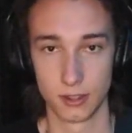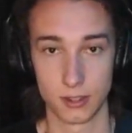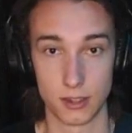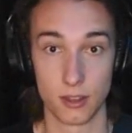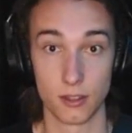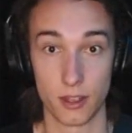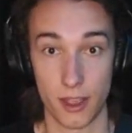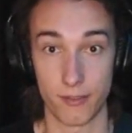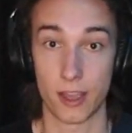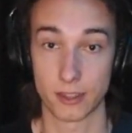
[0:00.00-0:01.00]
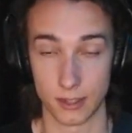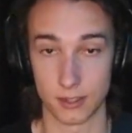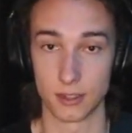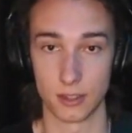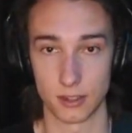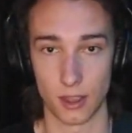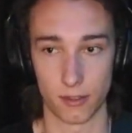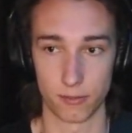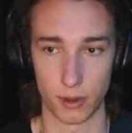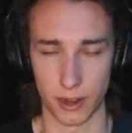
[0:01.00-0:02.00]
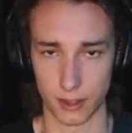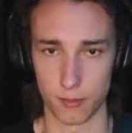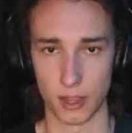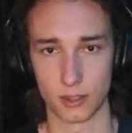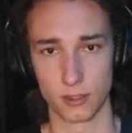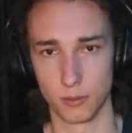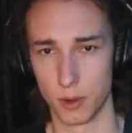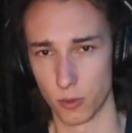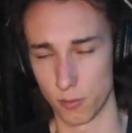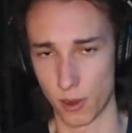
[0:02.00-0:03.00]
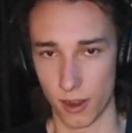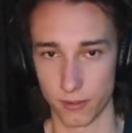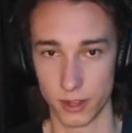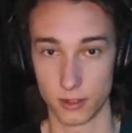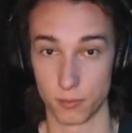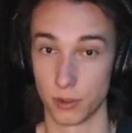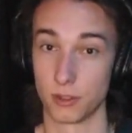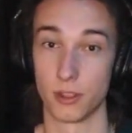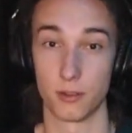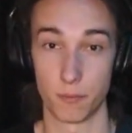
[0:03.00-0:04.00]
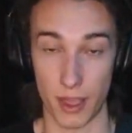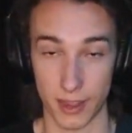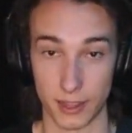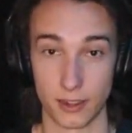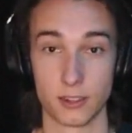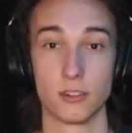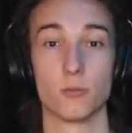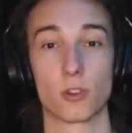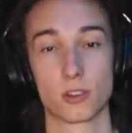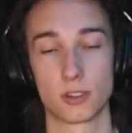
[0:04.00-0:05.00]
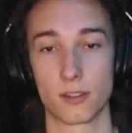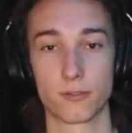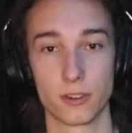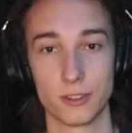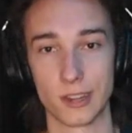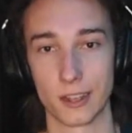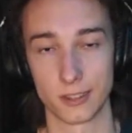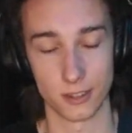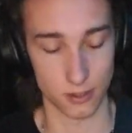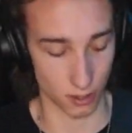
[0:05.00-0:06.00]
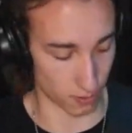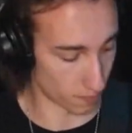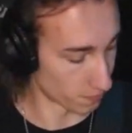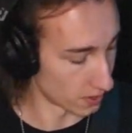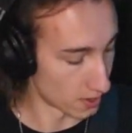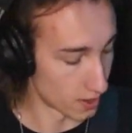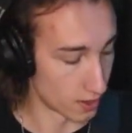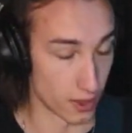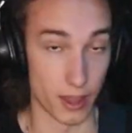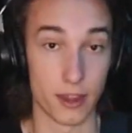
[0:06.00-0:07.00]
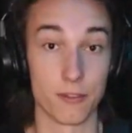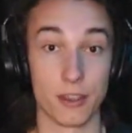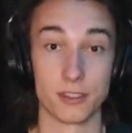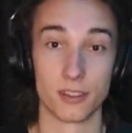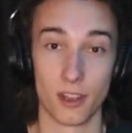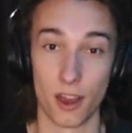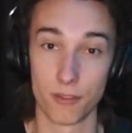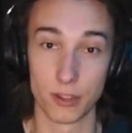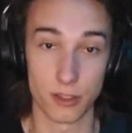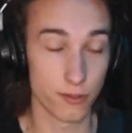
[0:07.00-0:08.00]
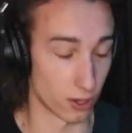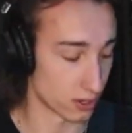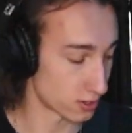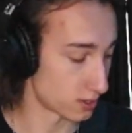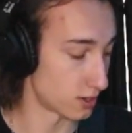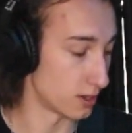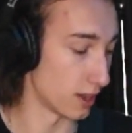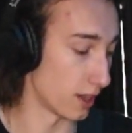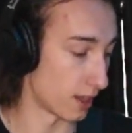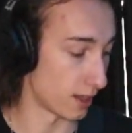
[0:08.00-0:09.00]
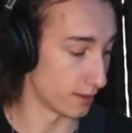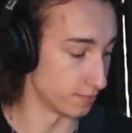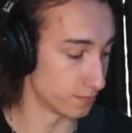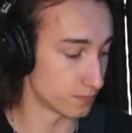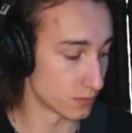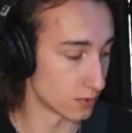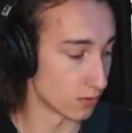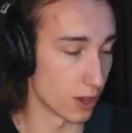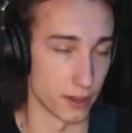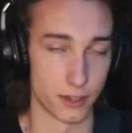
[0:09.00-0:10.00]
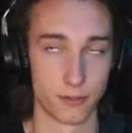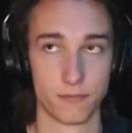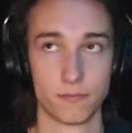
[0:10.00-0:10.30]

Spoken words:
still have access to the stuff, but I can make a little bit more profit to put it back into more stuff for you guys. So anyways, on with the verse. Right. And